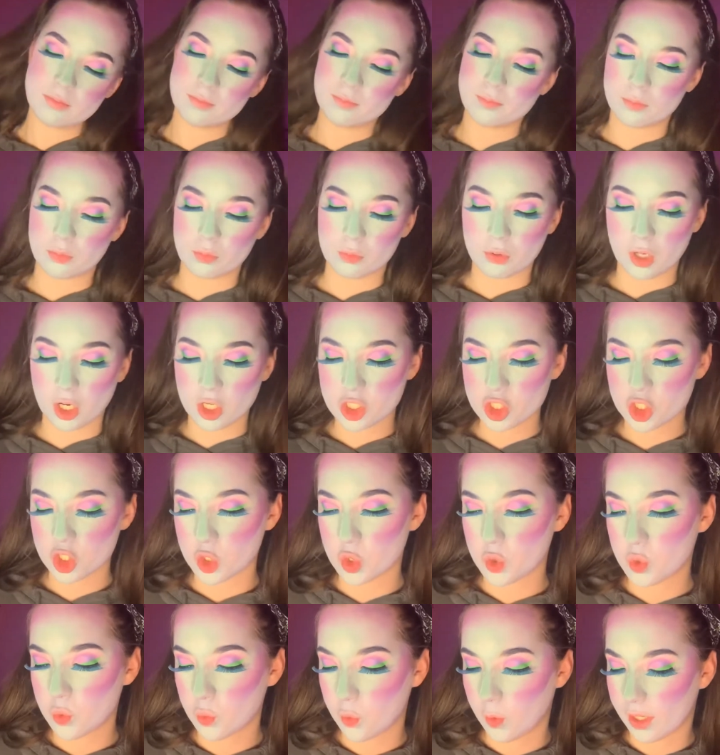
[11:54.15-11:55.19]
brush
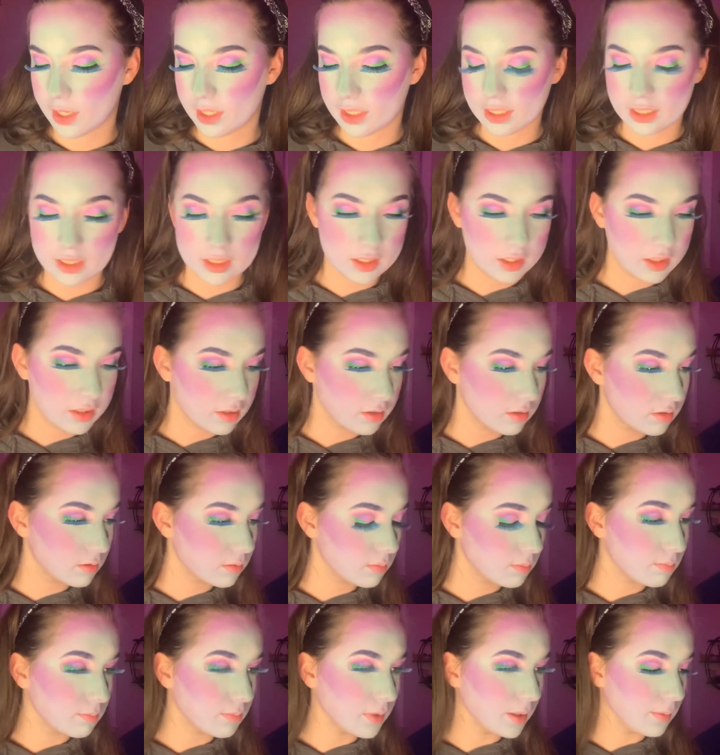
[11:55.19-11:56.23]
away
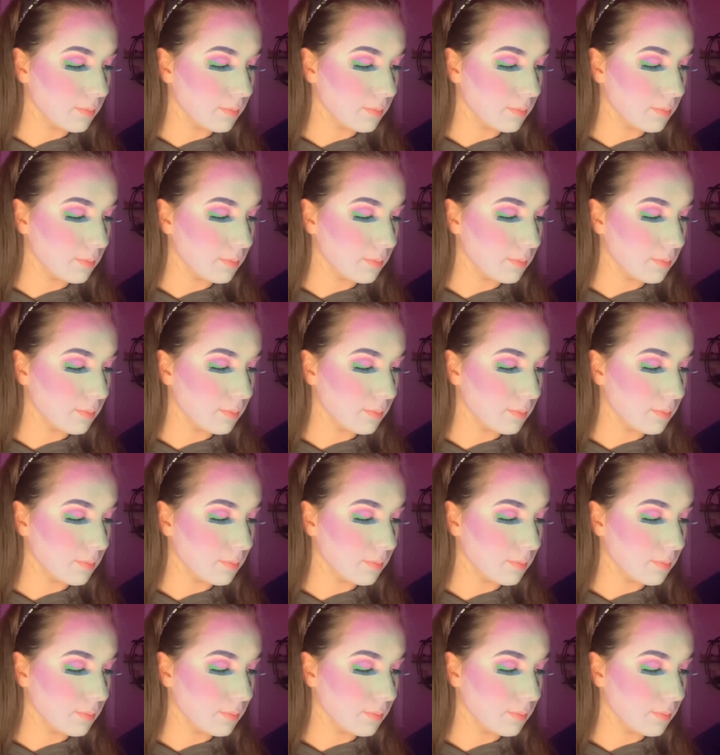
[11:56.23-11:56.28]
my